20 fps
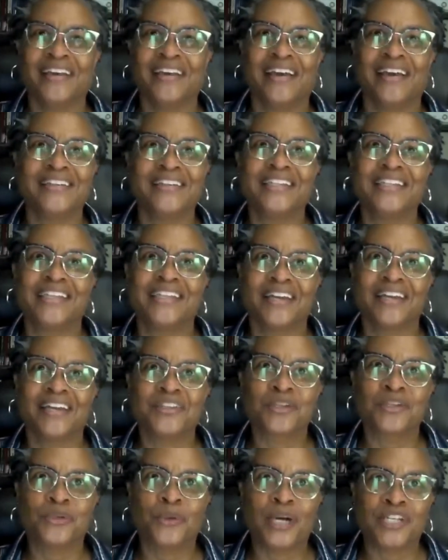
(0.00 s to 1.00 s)
And then the
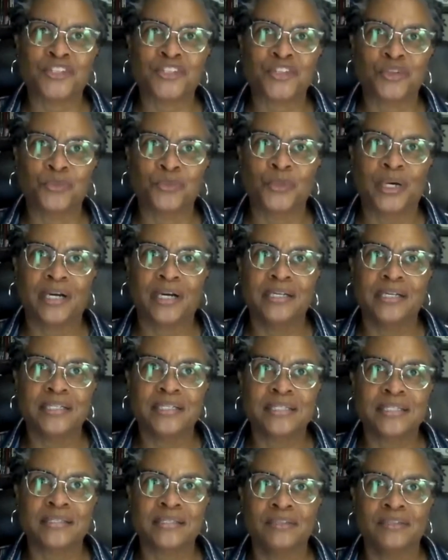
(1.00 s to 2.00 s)
other question
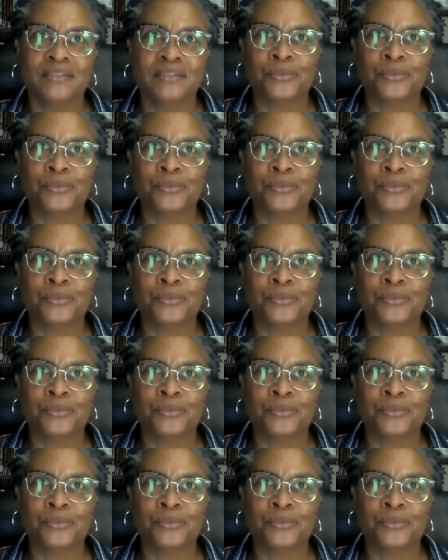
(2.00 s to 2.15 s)
was